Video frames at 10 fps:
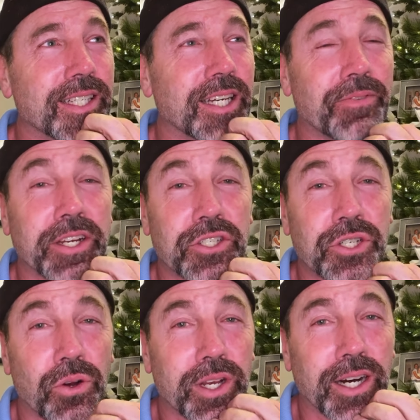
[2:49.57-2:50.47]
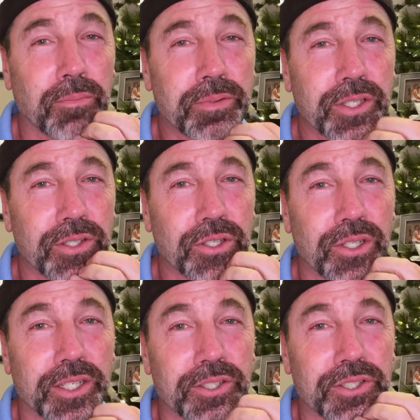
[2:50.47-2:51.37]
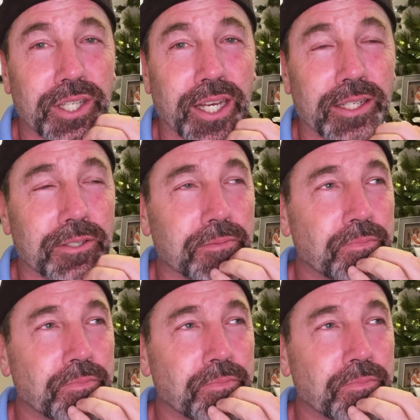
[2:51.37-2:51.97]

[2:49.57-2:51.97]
if I choke up, you'll understand.